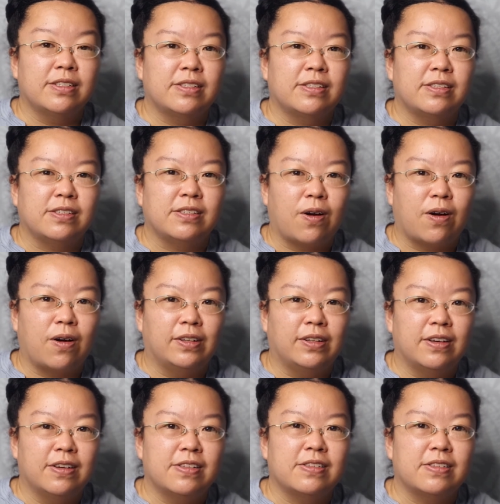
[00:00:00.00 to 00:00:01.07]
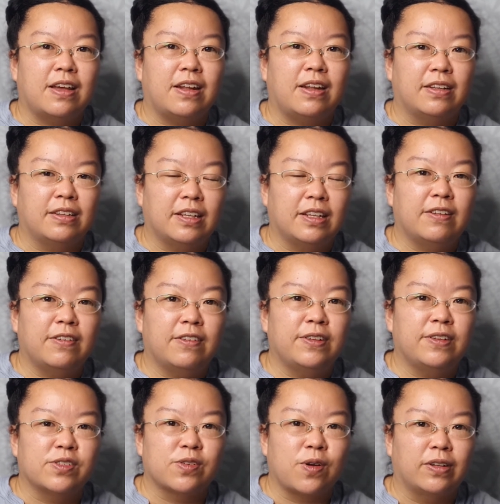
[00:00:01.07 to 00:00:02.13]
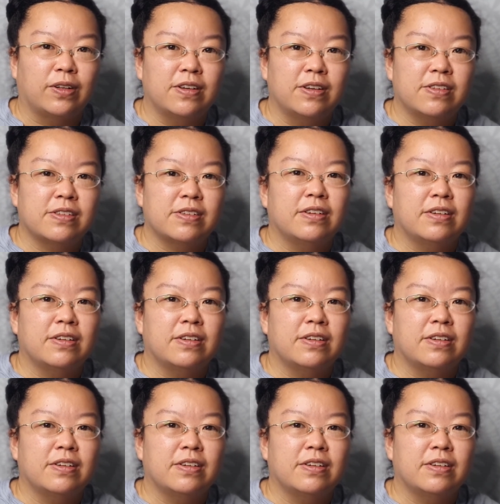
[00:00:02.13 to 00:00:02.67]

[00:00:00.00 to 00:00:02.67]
disorders and addictive disorders.